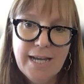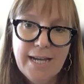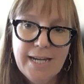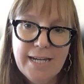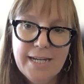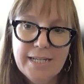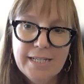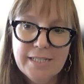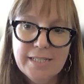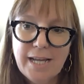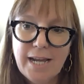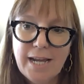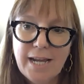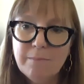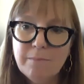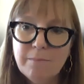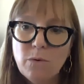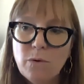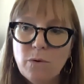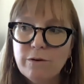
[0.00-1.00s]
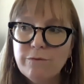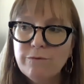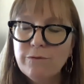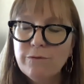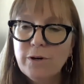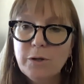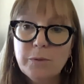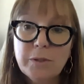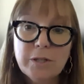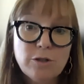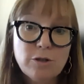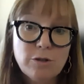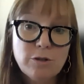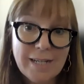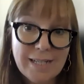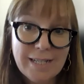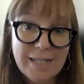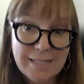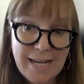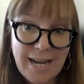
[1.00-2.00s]
is a more frequent
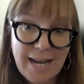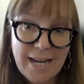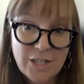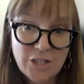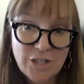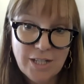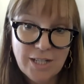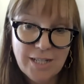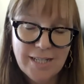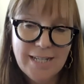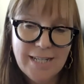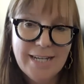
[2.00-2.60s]
transaction.